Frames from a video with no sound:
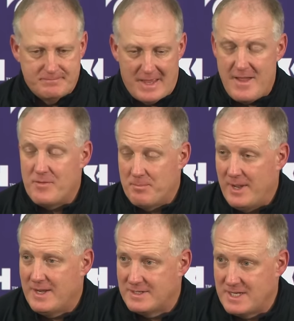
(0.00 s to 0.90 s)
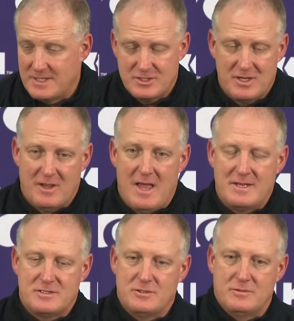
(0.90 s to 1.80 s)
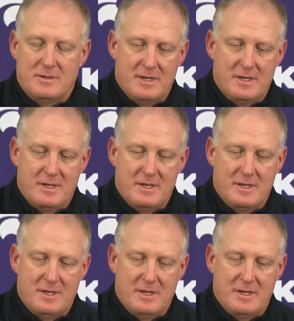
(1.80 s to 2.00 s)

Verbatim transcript: haven't paid attention a lot to